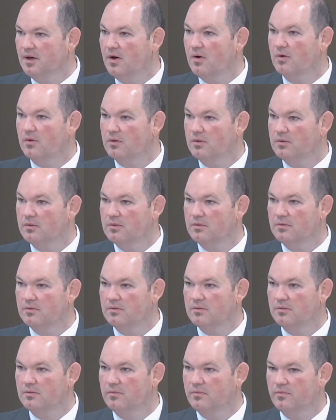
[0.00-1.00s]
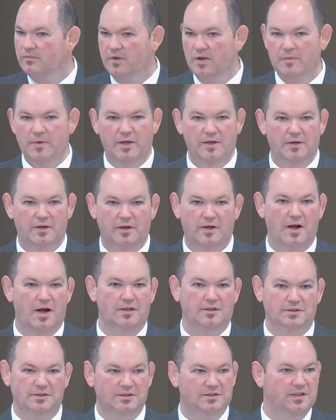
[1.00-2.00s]
Oh, you mean your
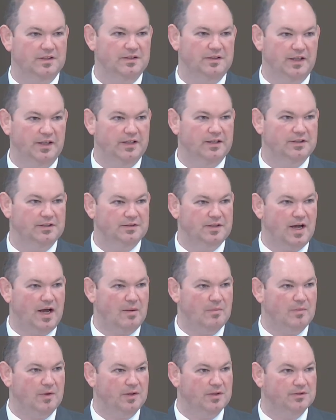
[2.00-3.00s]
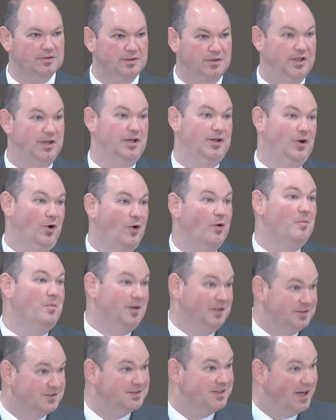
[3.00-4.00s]
conscience didn't tell you to stop because you didn't know
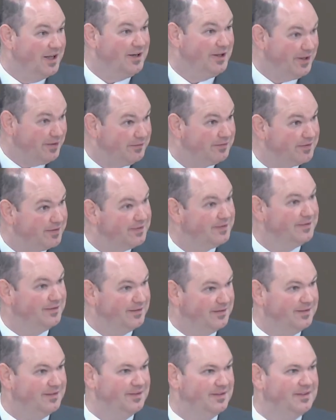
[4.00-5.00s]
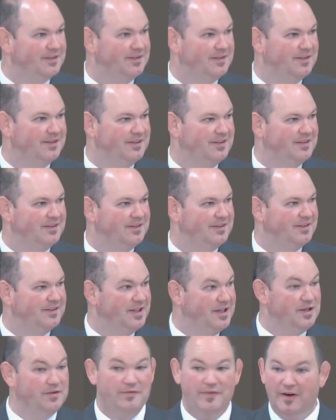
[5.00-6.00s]
much, enough?
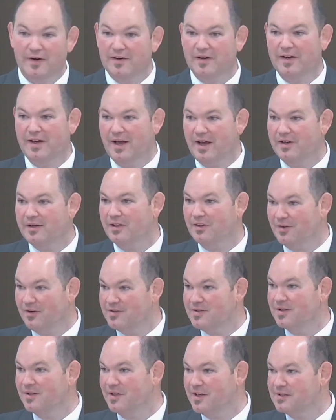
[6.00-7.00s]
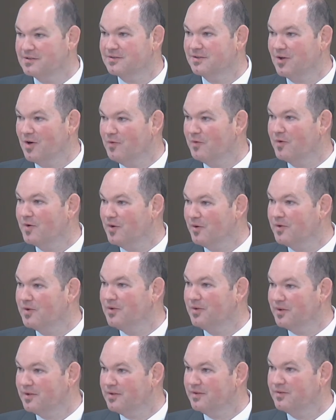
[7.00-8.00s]
Then you figured it out and you learned your lesson. Hopefully, don't
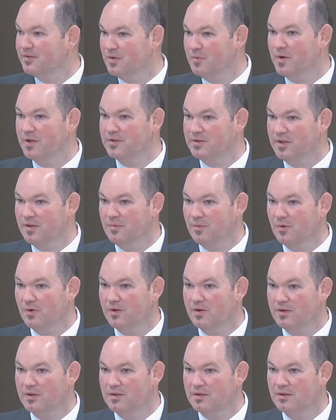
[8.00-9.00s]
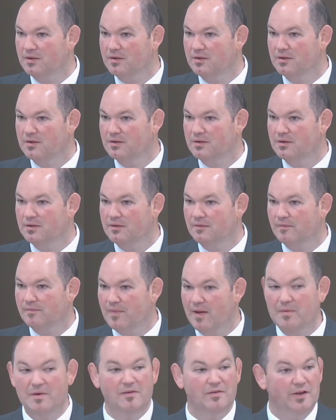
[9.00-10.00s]
do it so much anymore.
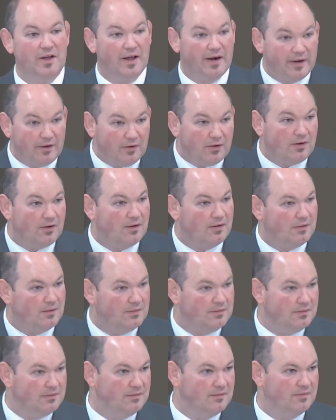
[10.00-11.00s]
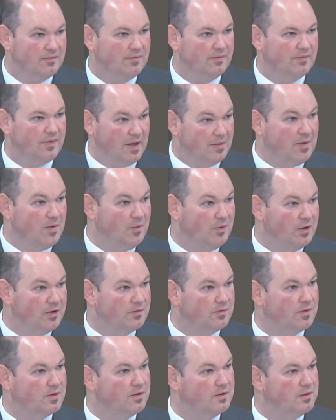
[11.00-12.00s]
Maybe even not at all. That'd be
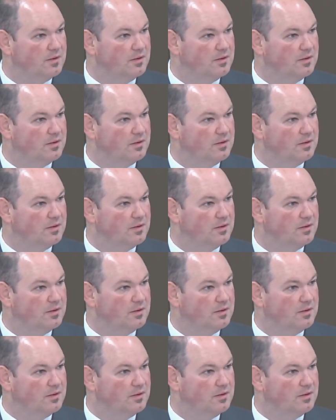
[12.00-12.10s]
wonderful.